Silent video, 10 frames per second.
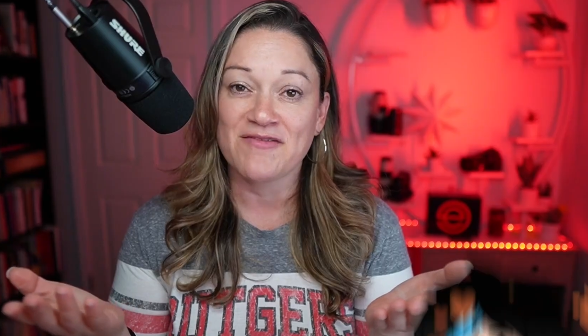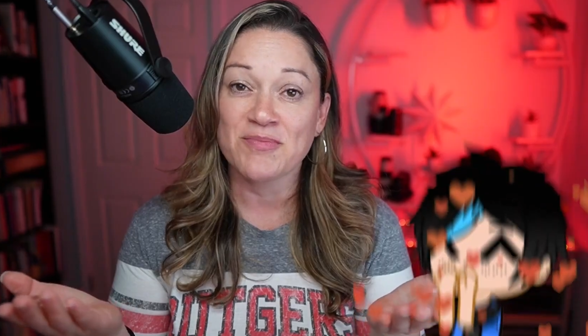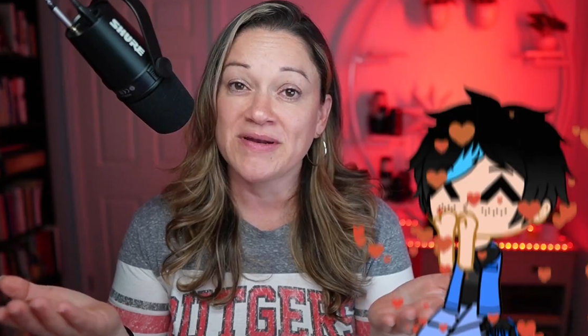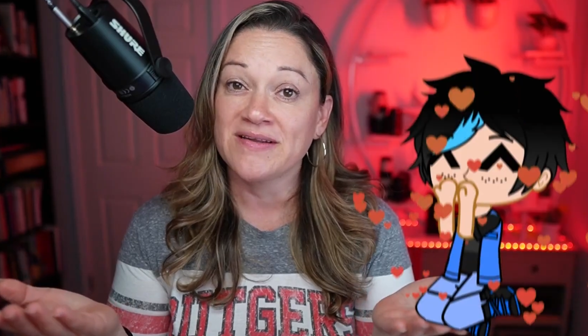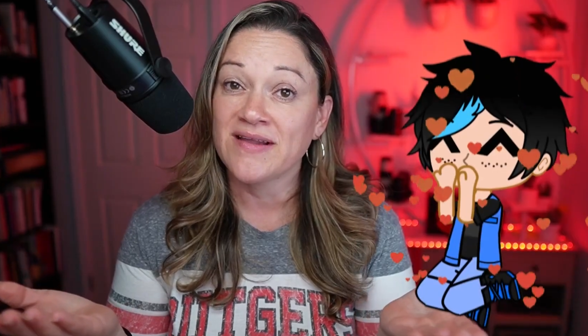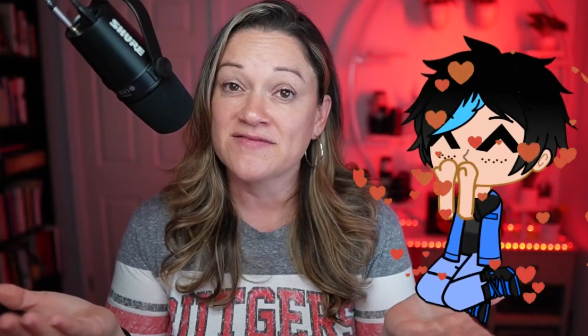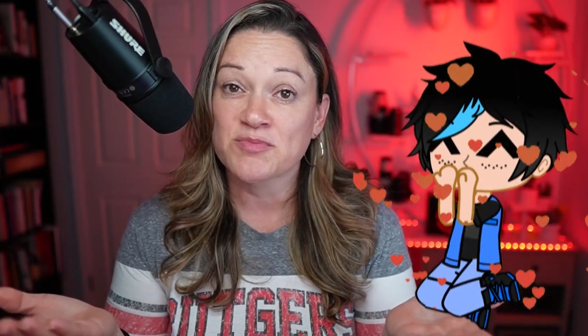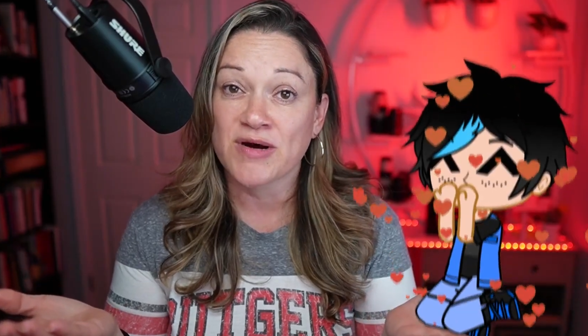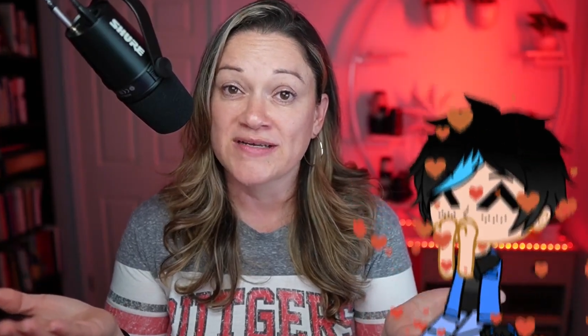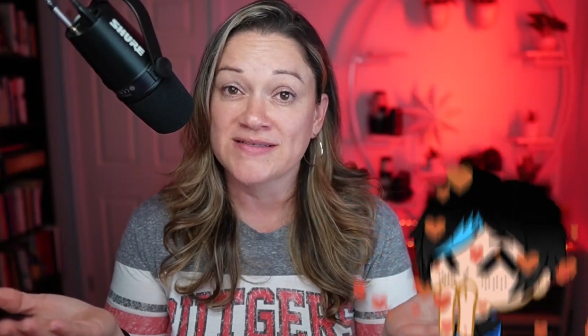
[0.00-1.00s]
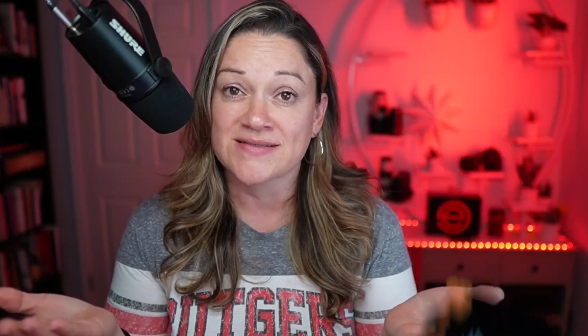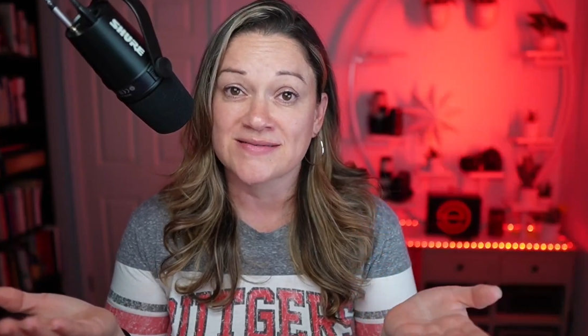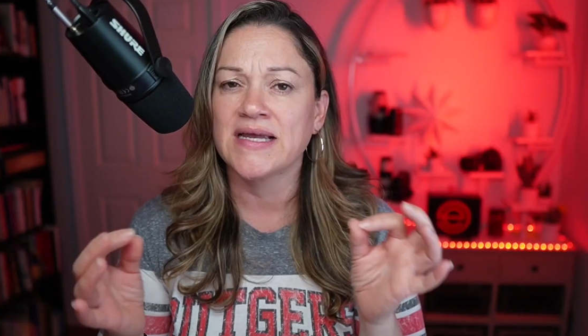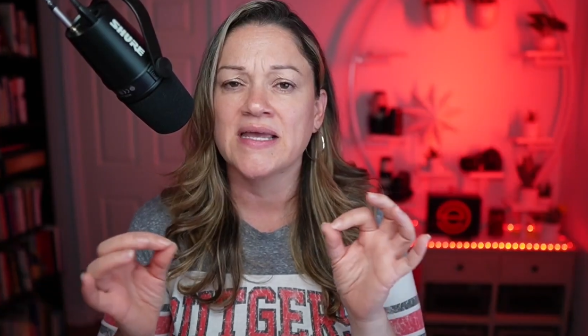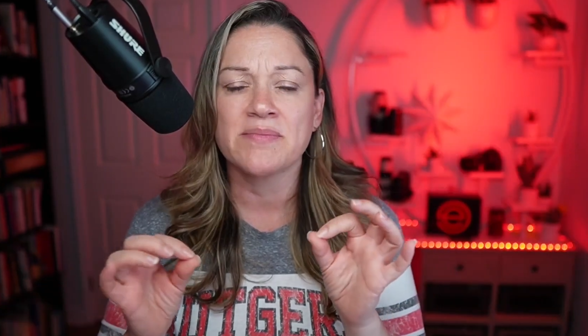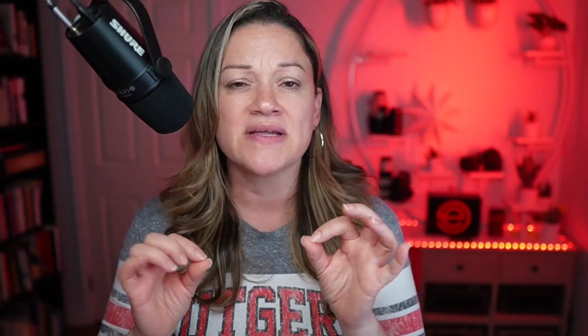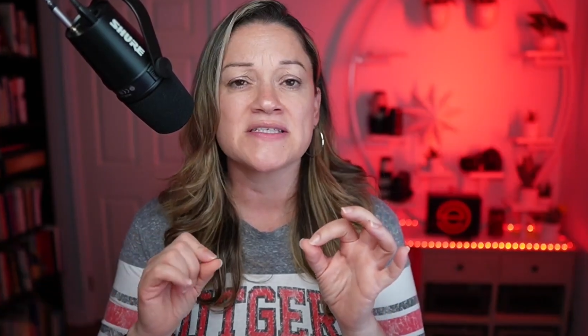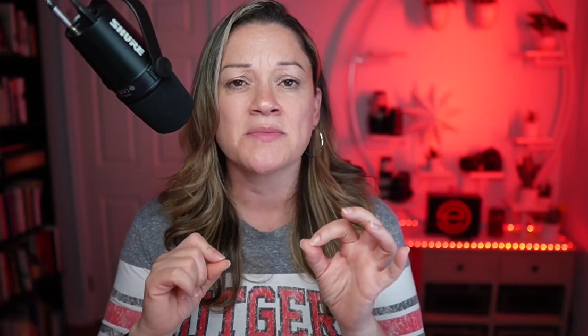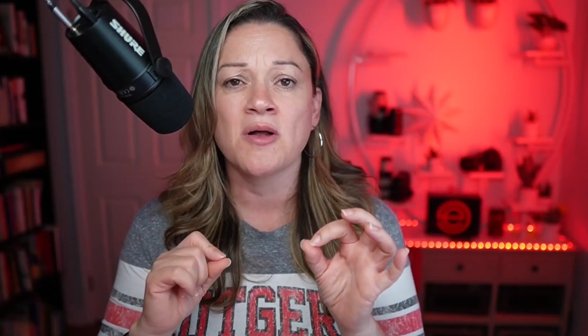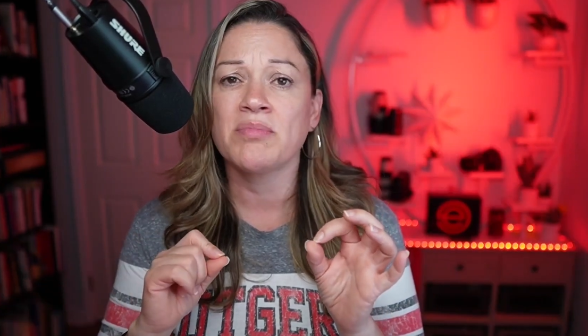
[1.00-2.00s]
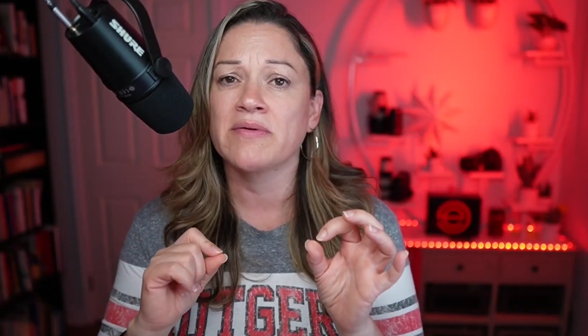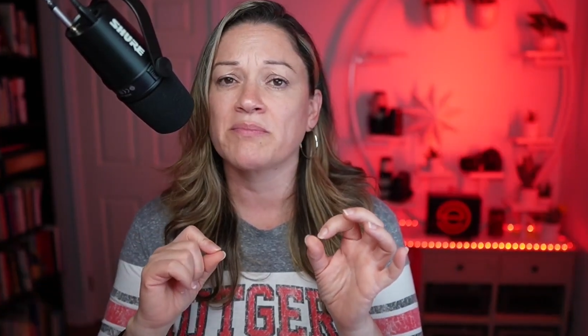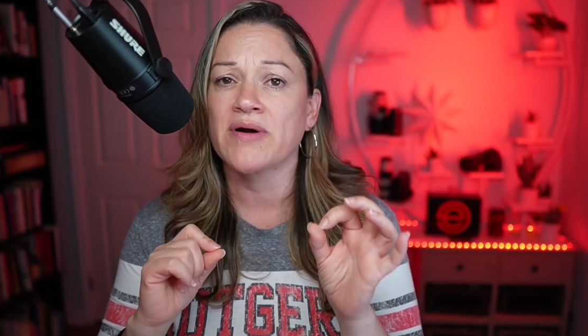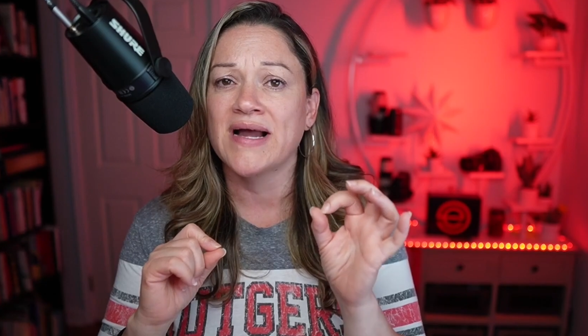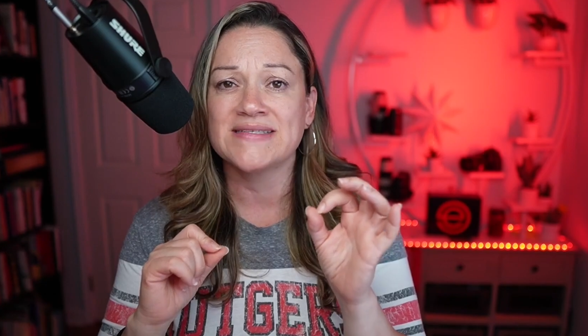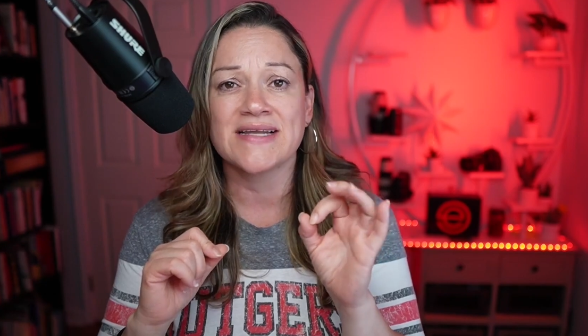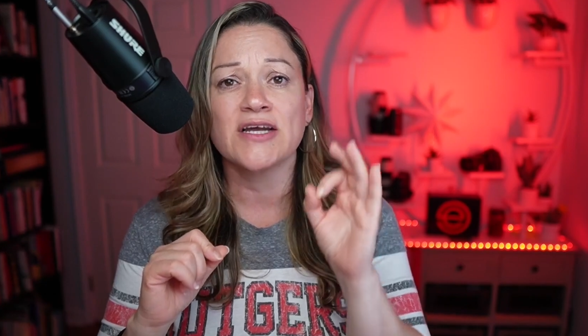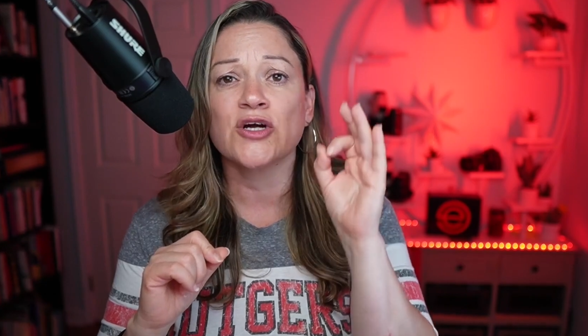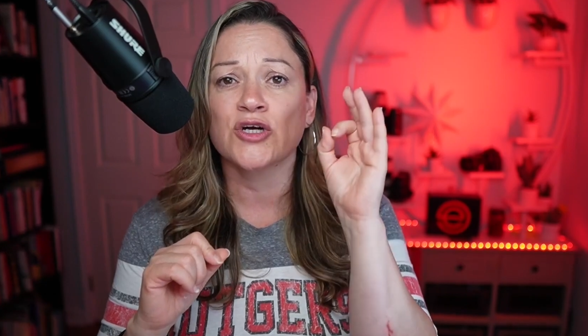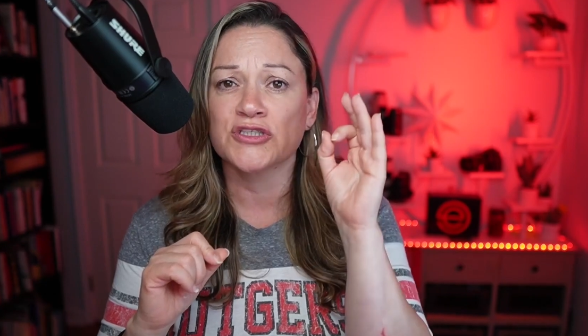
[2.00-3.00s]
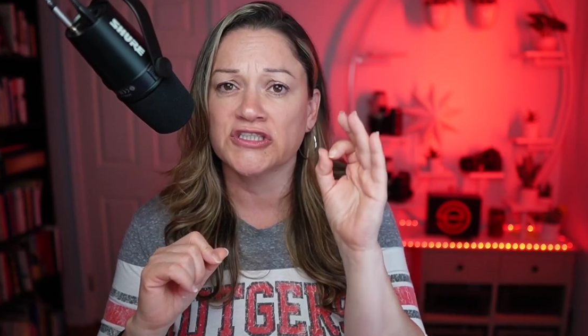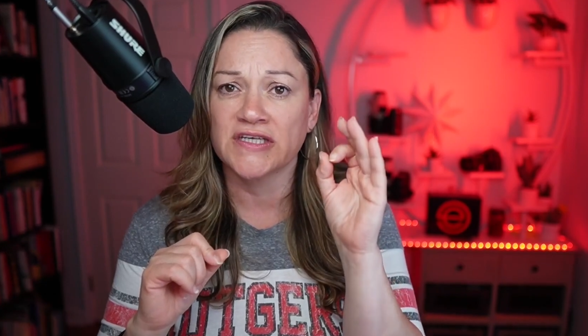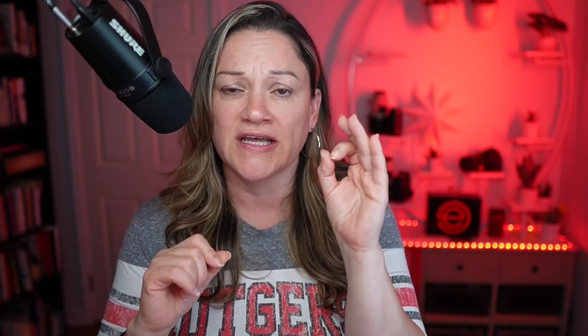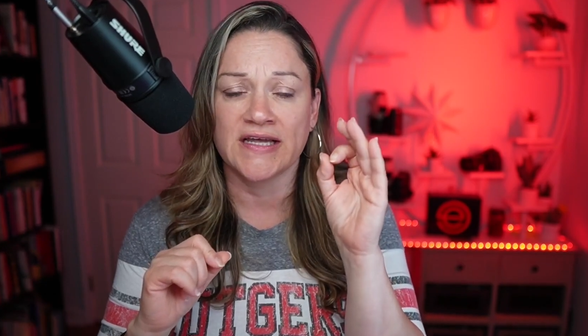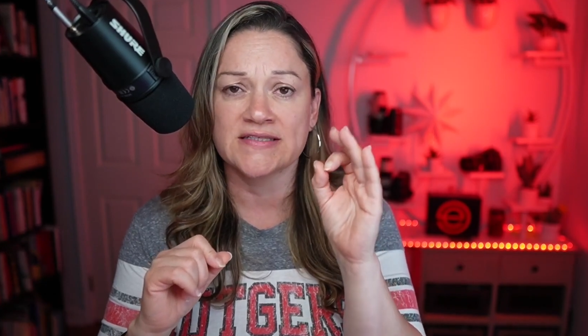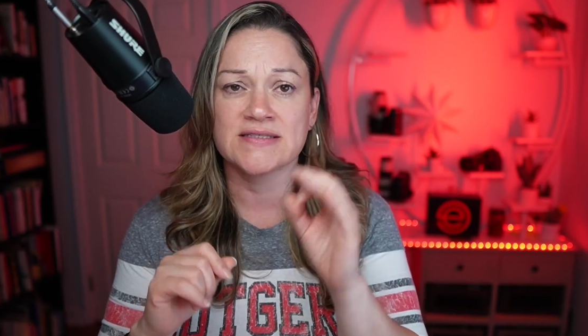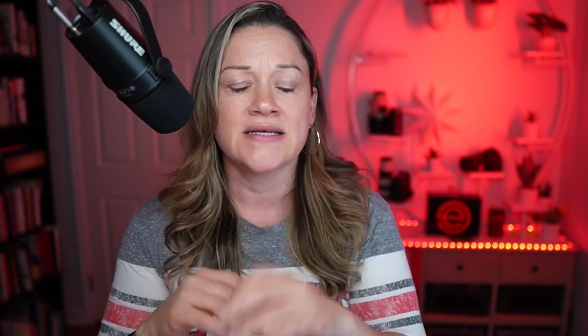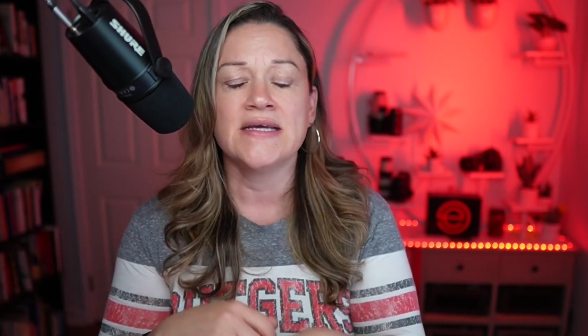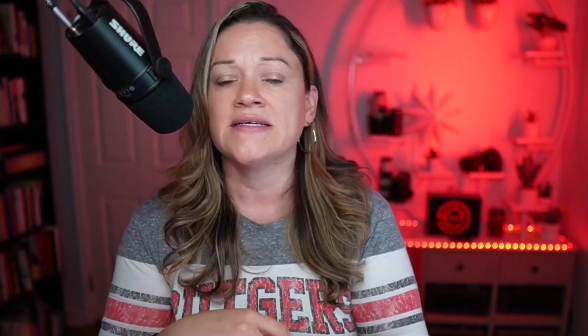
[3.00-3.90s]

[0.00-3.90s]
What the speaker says: Everybody loves prizes. It can be a small prize like a Hershey Kiss.